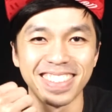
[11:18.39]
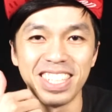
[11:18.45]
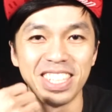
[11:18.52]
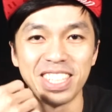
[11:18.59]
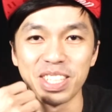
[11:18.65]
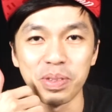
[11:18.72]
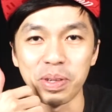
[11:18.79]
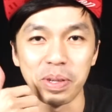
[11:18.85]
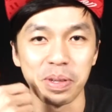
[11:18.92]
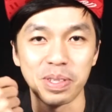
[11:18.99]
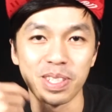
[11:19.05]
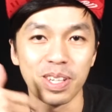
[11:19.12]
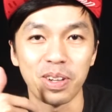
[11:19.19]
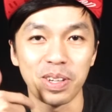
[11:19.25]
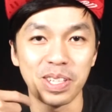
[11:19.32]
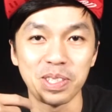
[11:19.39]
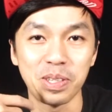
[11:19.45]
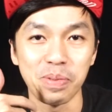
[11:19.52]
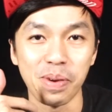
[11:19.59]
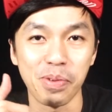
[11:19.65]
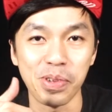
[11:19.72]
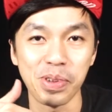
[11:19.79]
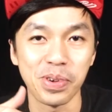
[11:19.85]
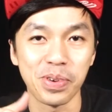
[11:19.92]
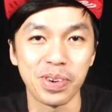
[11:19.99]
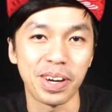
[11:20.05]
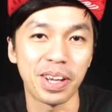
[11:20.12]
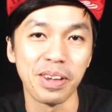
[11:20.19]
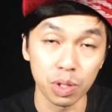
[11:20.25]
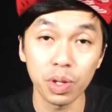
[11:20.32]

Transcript: You just want to slot into my video, right?